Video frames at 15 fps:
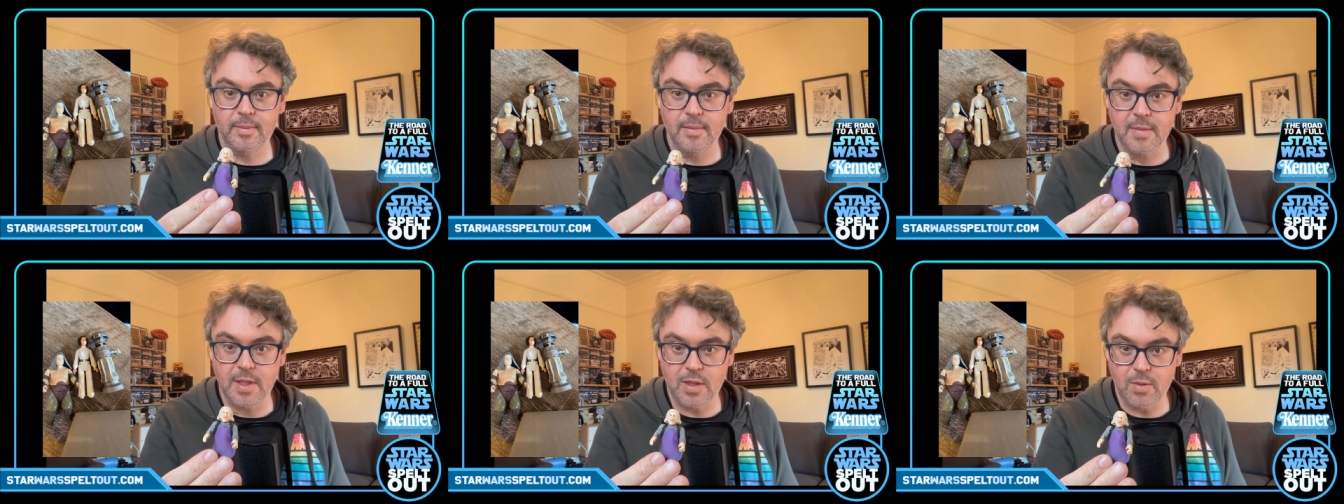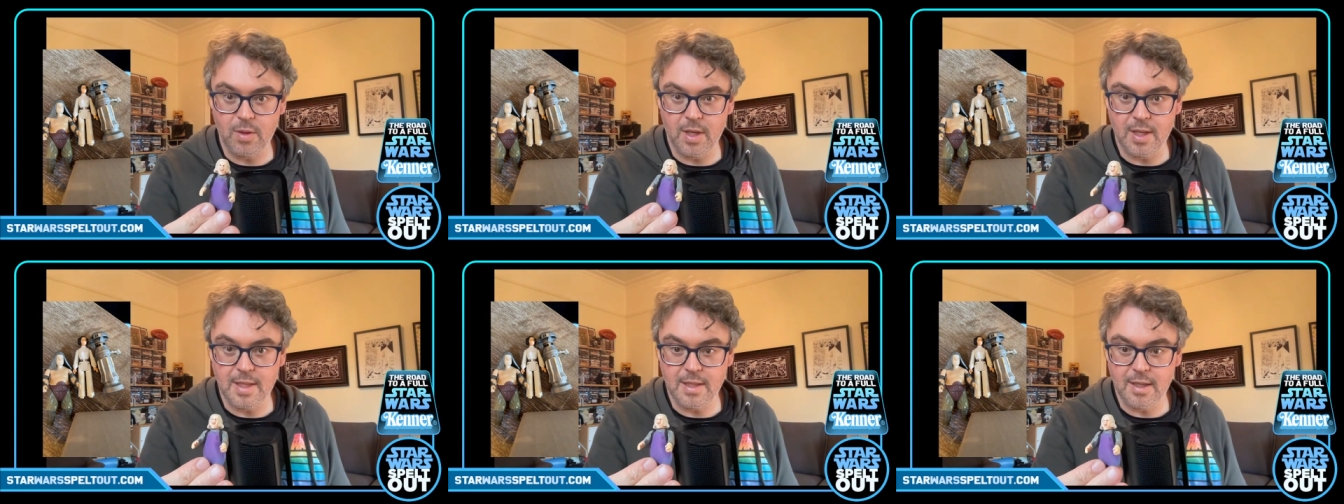Still got
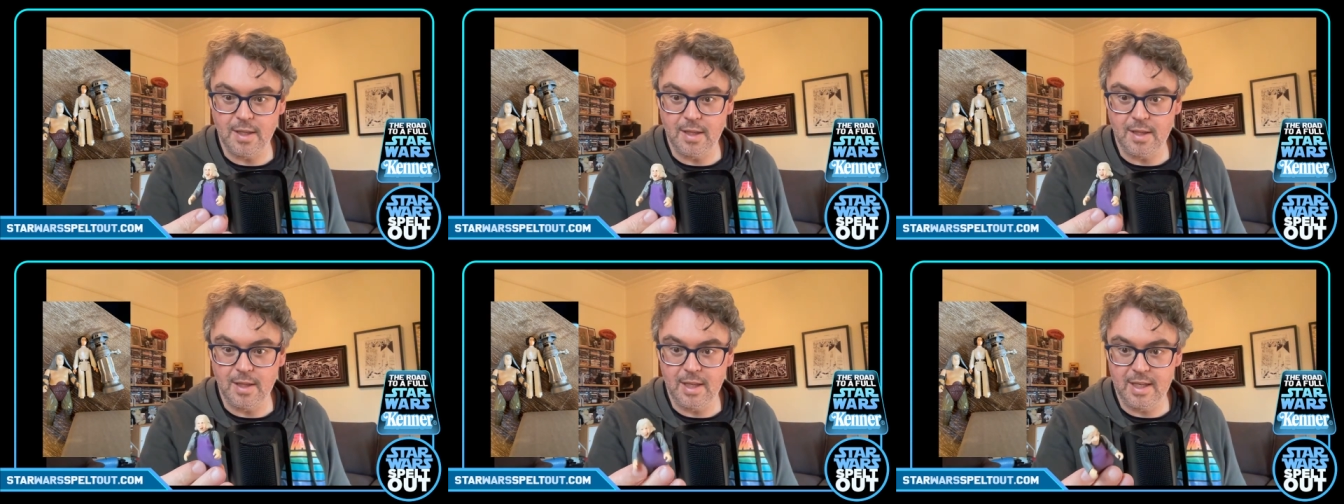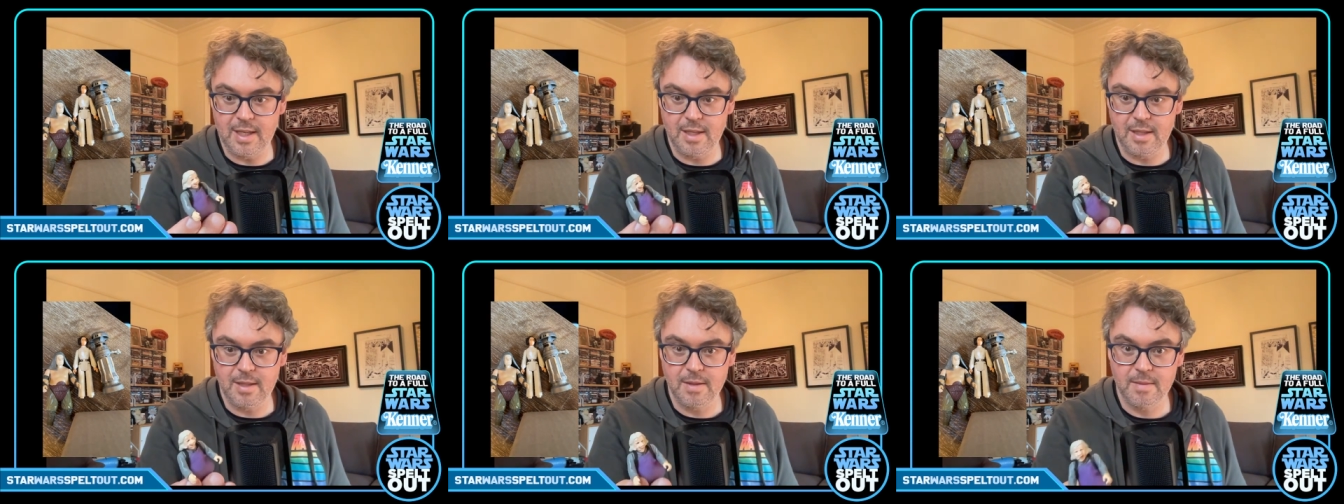his little, uh,
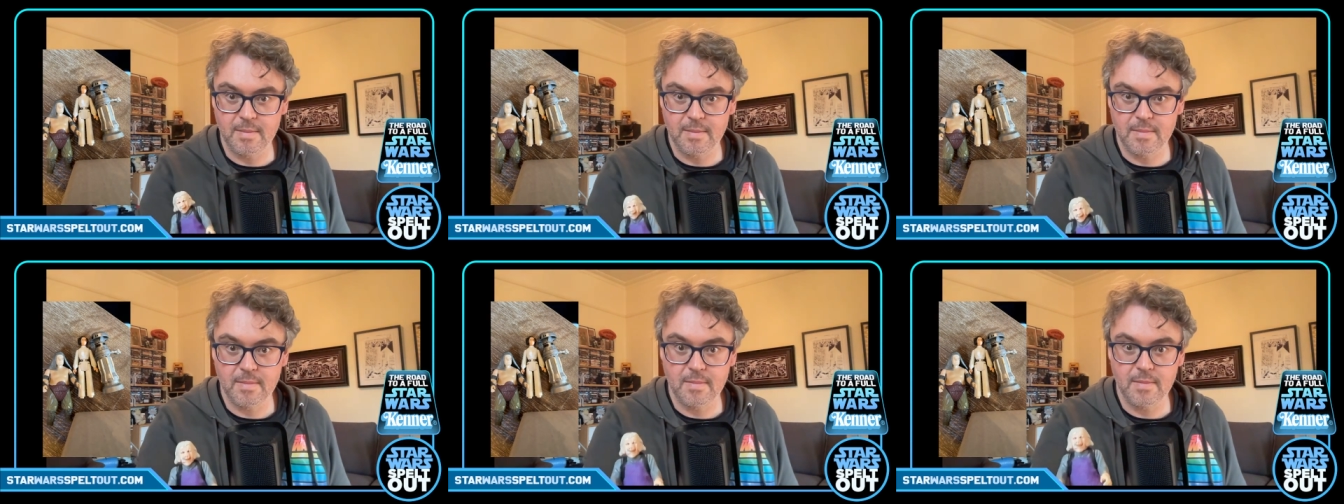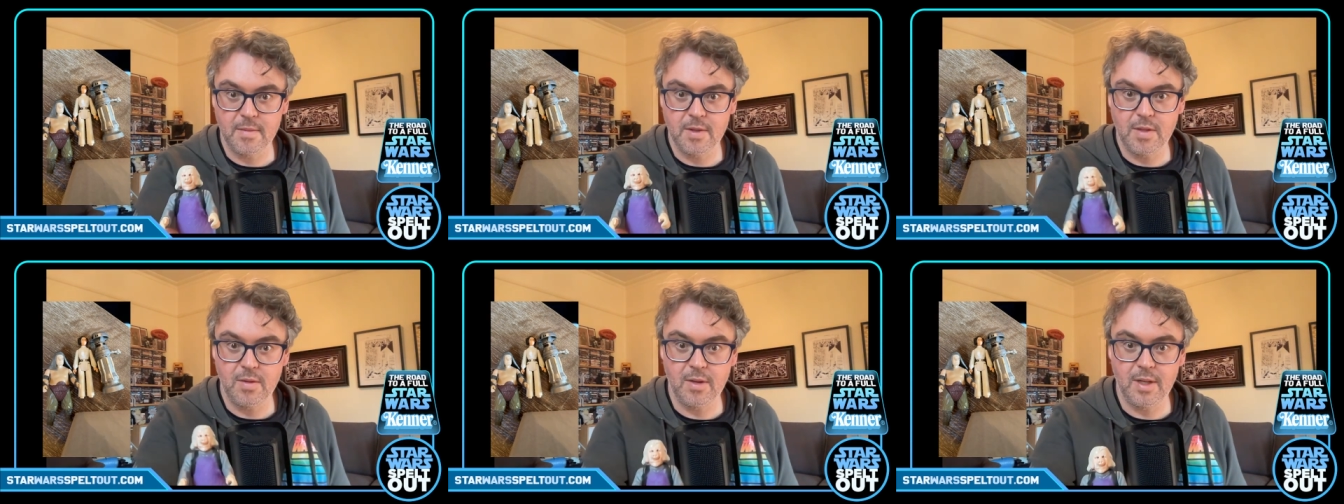
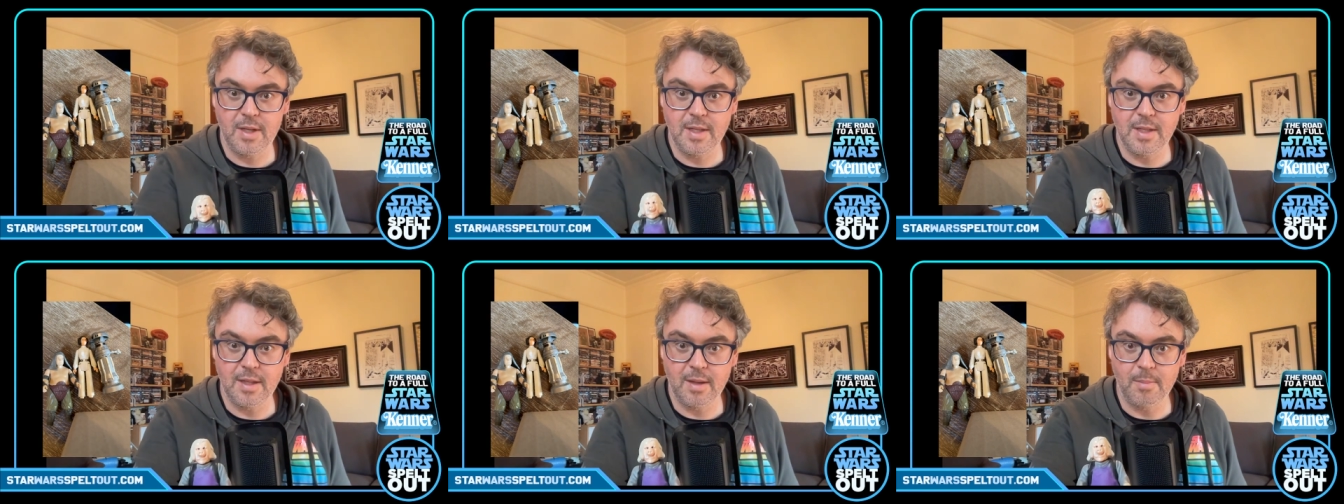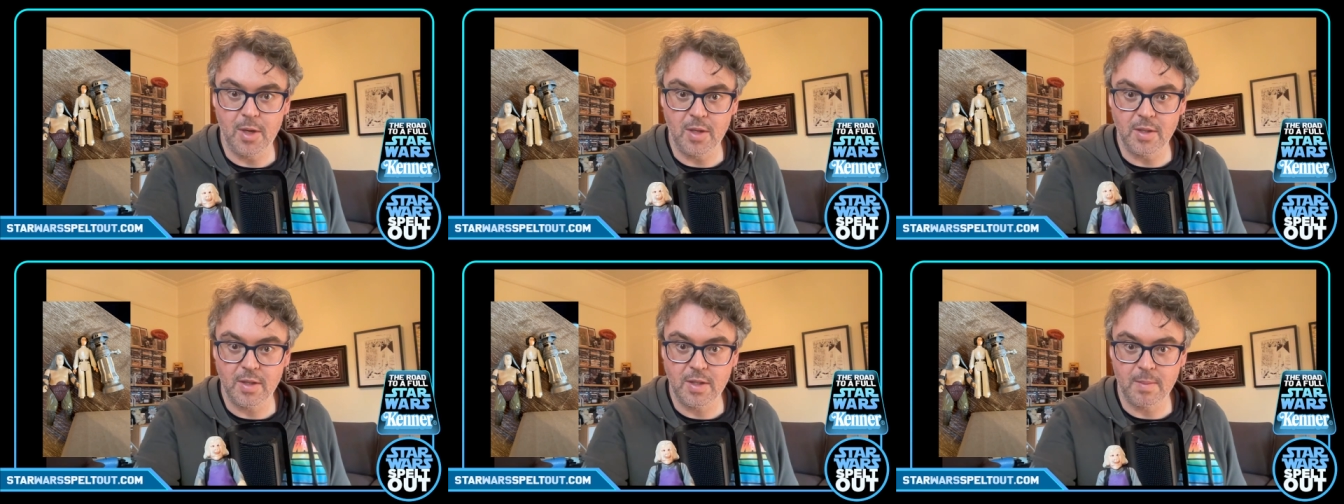still got his
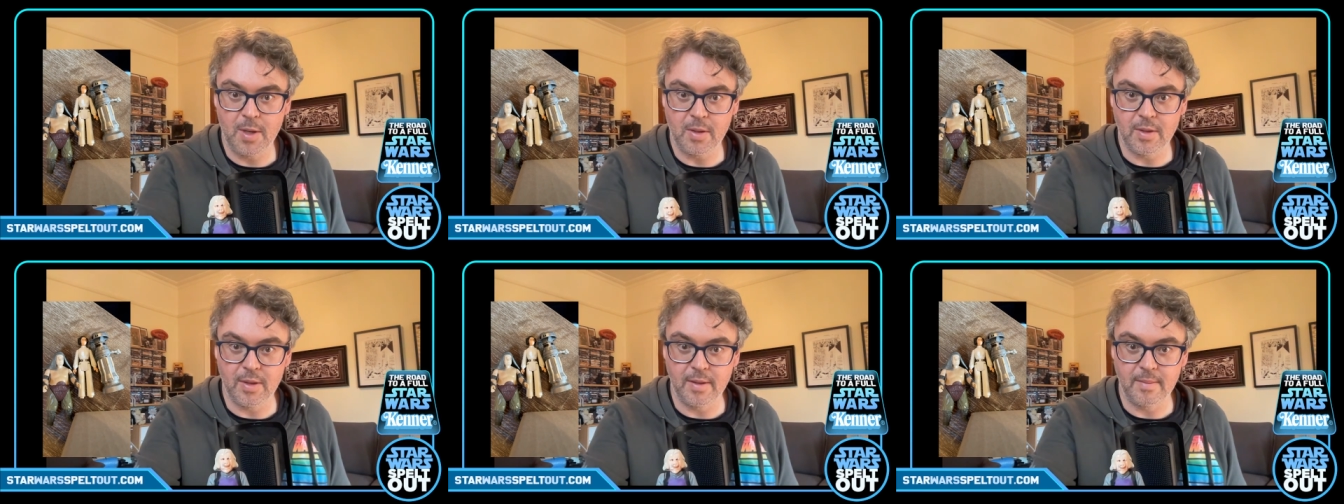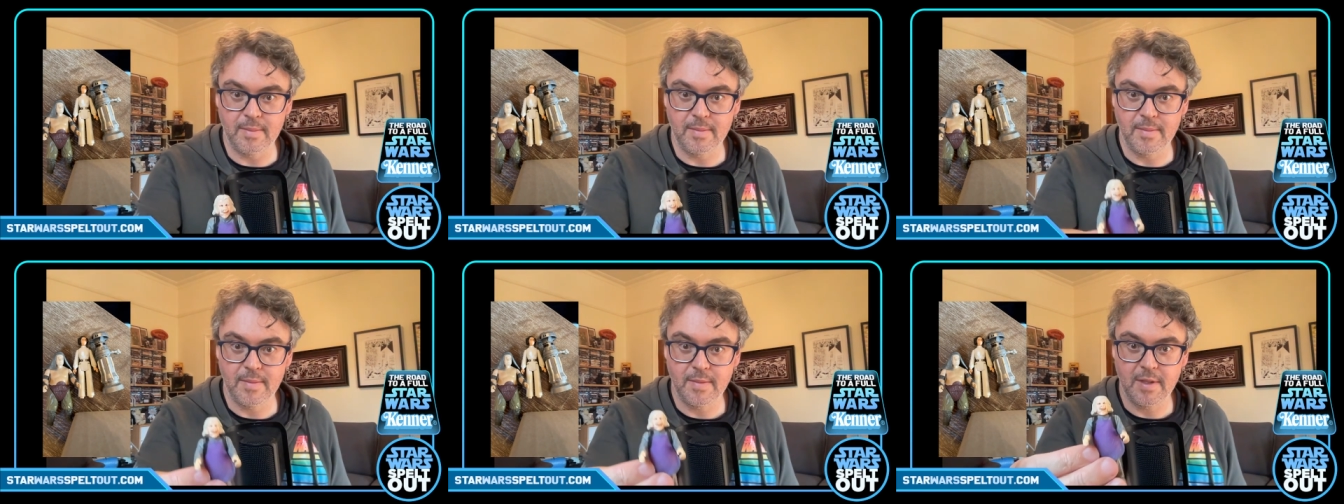little smock on.
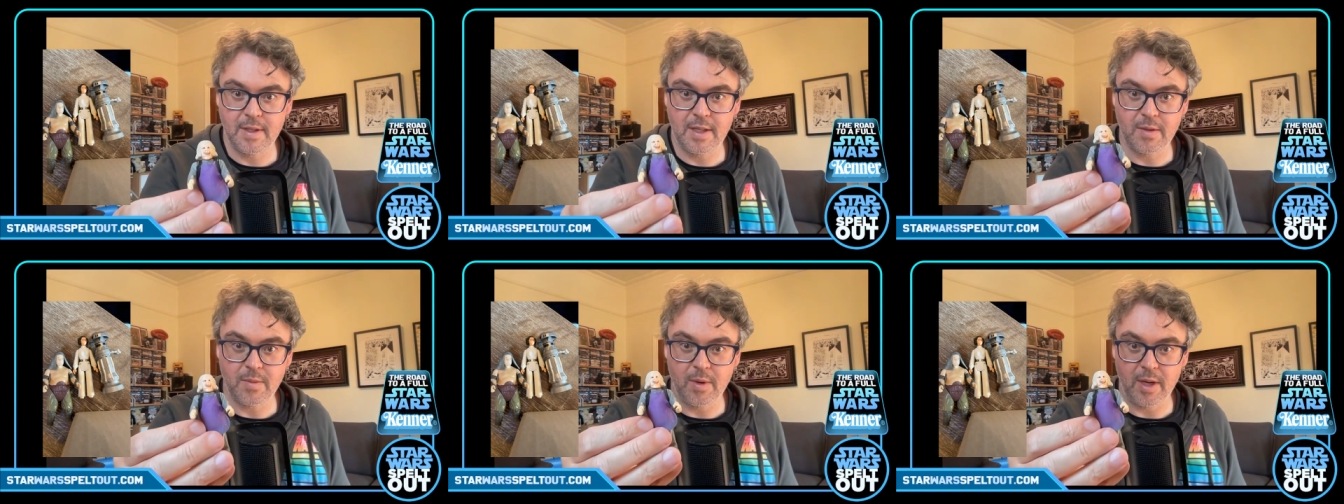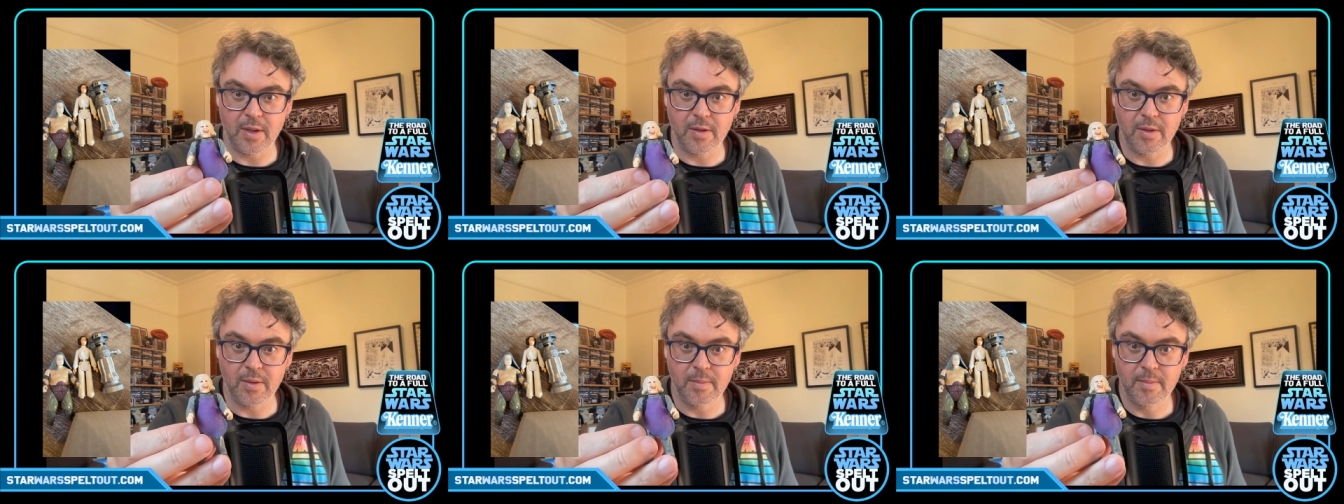So that's quite
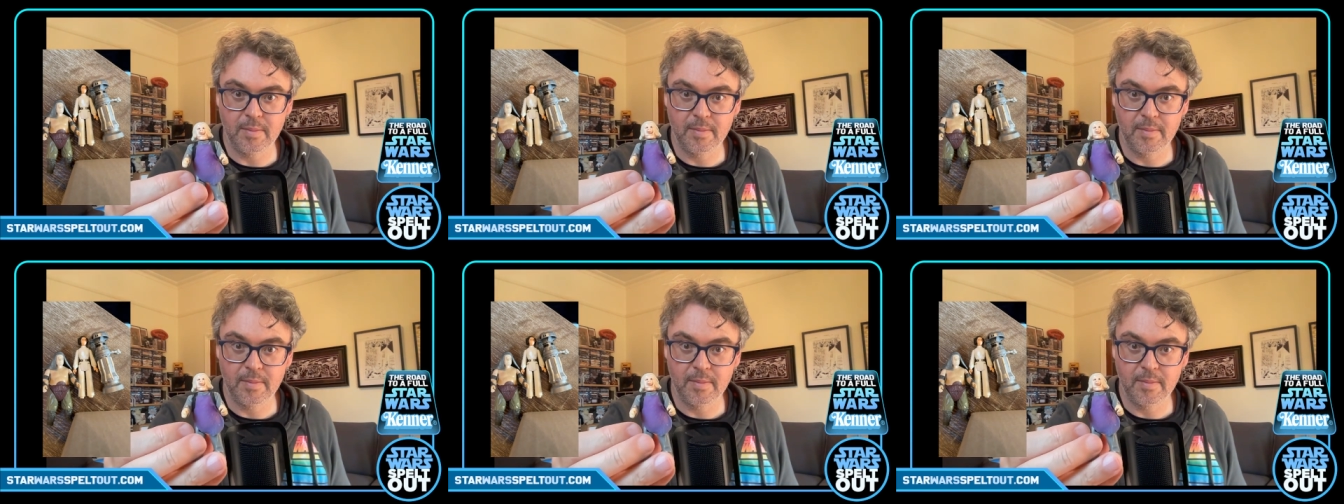cool.